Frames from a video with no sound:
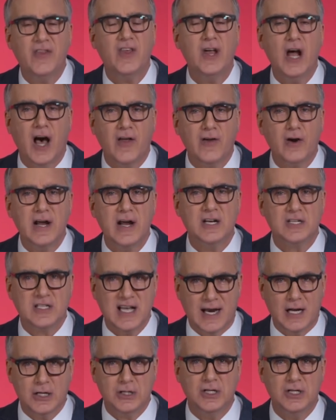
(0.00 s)
and the other
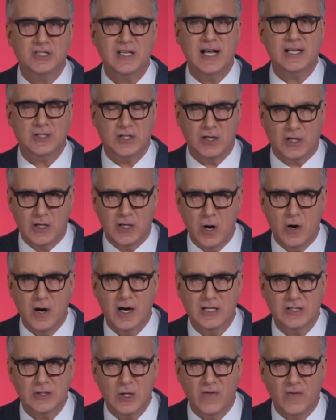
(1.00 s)
intelligence and
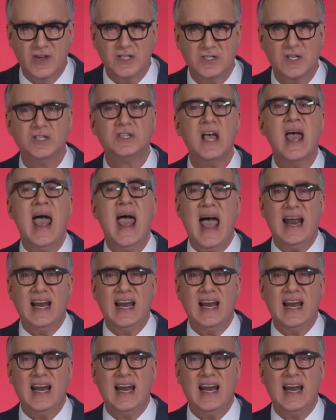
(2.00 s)
security services,